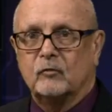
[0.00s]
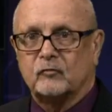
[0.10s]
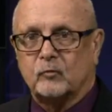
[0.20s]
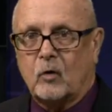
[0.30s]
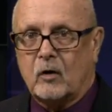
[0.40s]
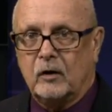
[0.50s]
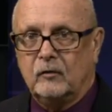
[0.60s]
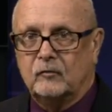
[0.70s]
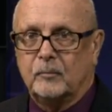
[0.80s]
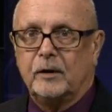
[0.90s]
was
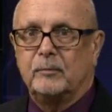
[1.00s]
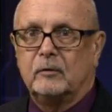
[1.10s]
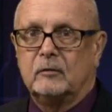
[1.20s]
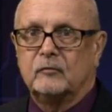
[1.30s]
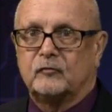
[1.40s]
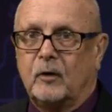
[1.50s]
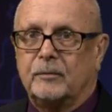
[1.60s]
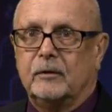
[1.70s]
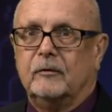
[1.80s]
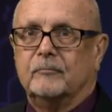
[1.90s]
rocking to people
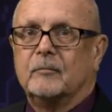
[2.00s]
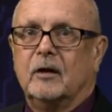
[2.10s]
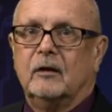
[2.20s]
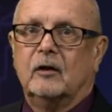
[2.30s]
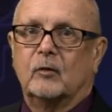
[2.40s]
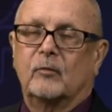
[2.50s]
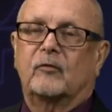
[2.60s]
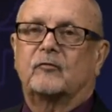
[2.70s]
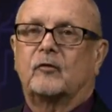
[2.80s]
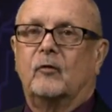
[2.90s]
jumping. Here
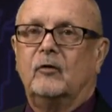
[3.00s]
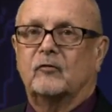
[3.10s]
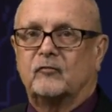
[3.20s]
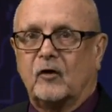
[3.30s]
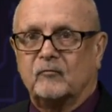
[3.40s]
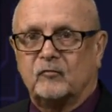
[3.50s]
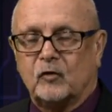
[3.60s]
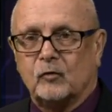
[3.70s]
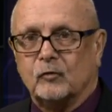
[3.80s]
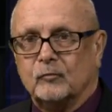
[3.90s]
with the story is Jeff
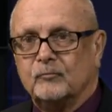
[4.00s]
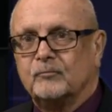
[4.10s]
Chu.